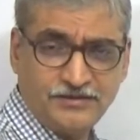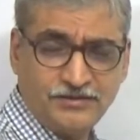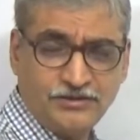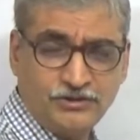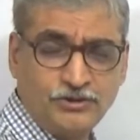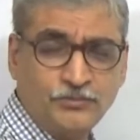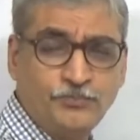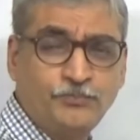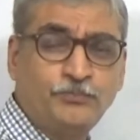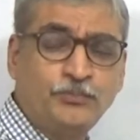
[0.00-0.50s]

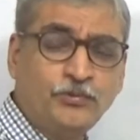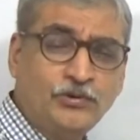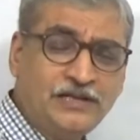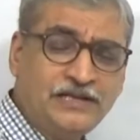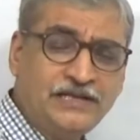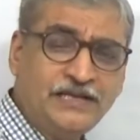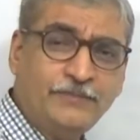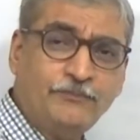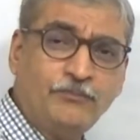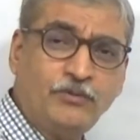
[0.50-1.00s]
to pull
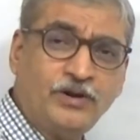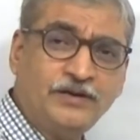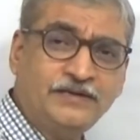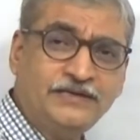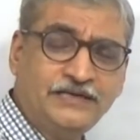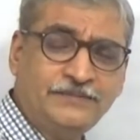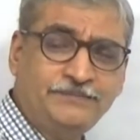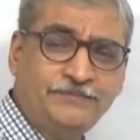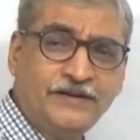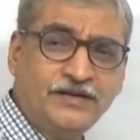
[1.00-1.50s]
the
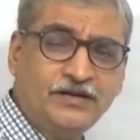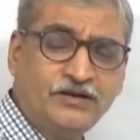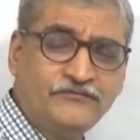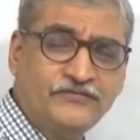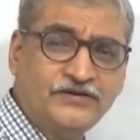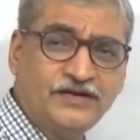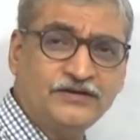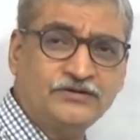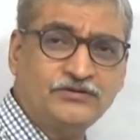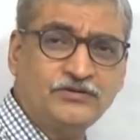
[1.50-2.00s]
bonded pair of
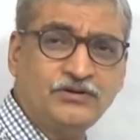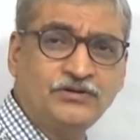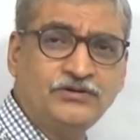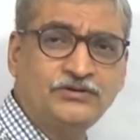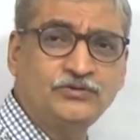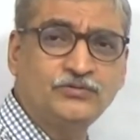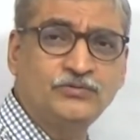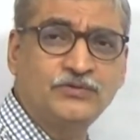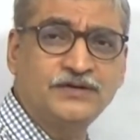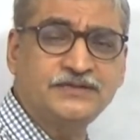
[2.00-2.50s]
electron
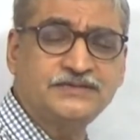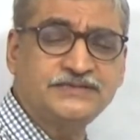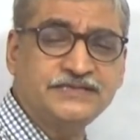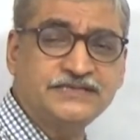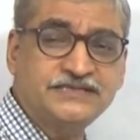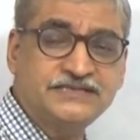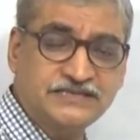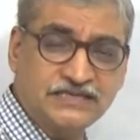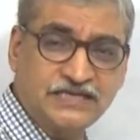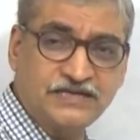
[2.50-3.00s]
towards
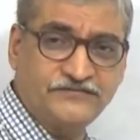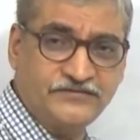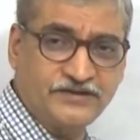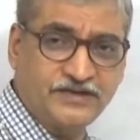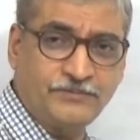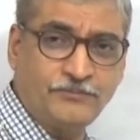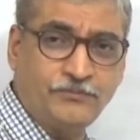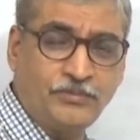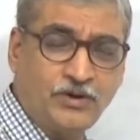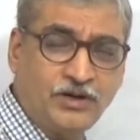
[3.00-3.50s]
itself in a
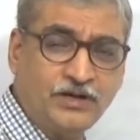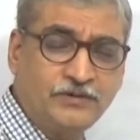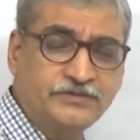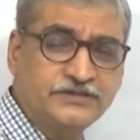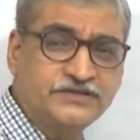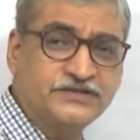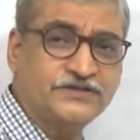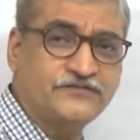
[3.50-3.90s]
bond which it